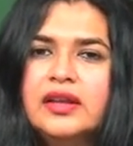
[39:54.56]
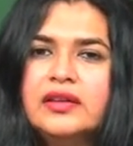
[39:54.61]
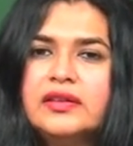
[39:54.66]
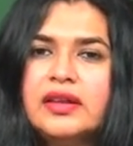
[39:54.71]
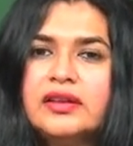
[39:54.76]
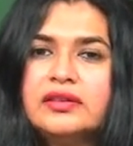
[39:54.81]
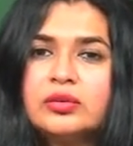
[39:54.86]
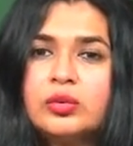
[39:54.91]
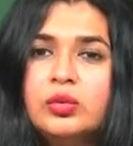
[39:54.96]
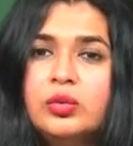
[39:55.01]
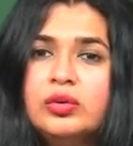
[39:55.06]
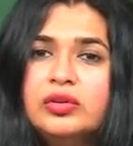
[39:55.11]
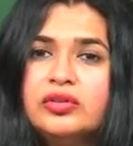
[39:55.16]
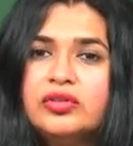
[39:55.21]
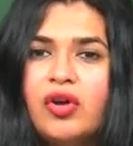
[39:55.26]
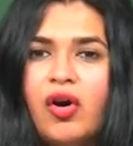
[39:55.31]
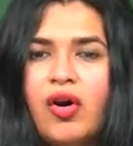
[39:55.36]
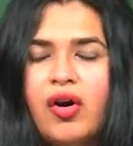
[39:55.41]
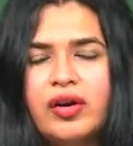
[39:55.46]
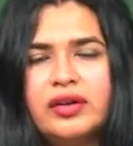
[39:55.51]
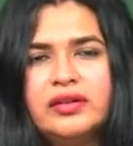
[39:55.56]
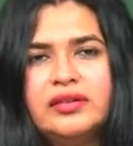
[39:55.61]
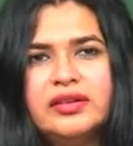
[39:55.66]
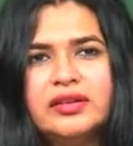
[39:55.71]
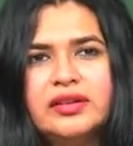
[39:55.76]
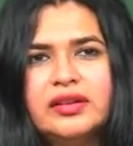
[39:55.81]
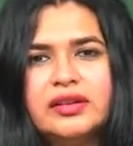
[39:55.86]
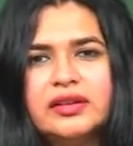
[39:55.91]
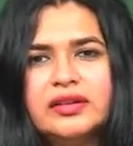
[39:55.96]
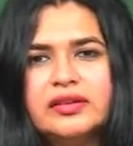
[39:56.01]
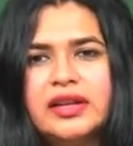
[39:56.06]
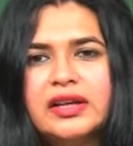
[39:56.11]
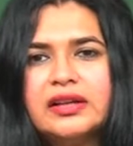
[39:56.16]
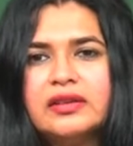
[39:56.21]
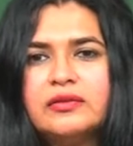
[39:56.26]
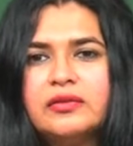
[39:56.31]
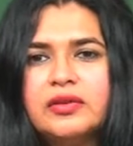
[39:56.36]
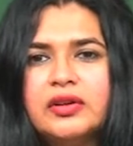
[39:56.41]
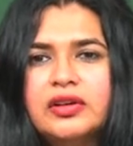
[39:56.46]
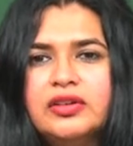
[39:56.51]
The school taught
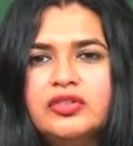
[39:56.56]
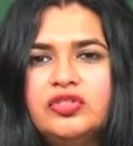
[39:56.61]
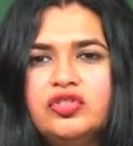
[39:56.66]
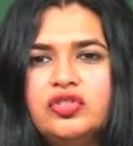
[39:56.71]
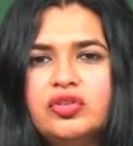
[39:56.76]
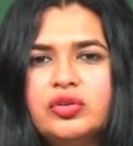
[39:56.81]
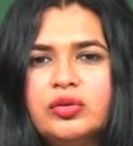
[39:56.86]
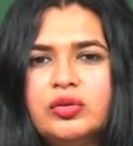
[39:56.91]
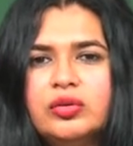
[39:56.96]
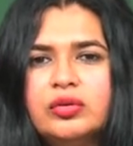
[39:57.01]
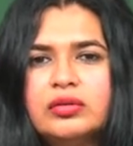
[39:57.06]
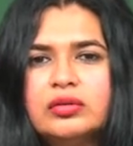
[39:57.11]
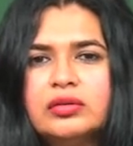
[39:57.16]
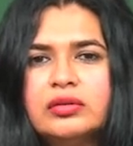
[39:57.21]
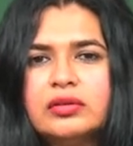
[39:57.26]
that virtue,